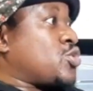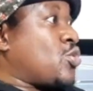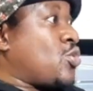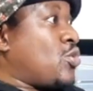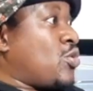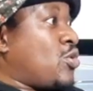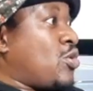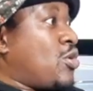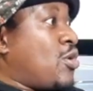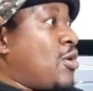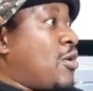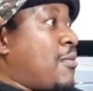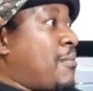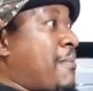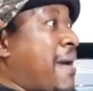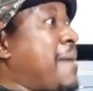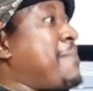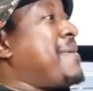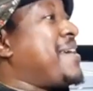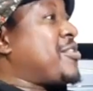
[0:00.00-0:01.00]
So,
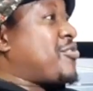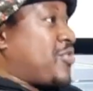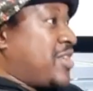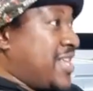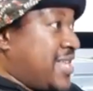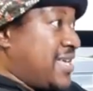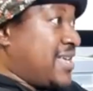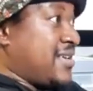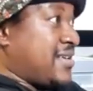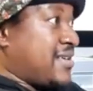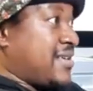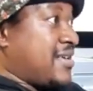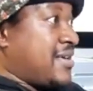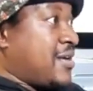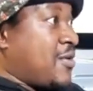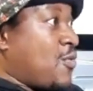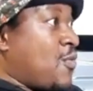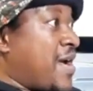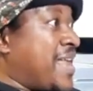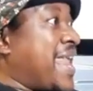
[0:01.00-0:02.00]
my being greedy,
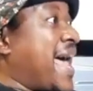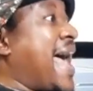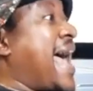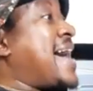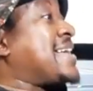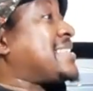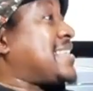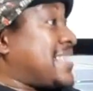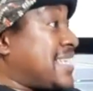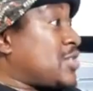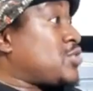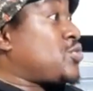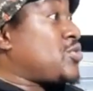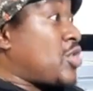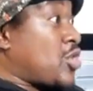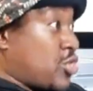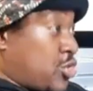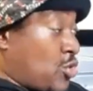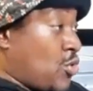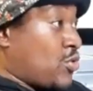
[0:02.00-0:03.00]
when I ascended
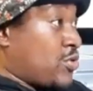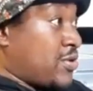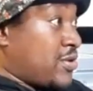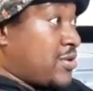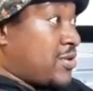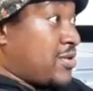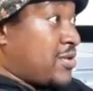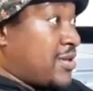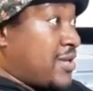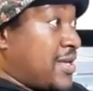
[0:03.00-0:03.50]
to the throne,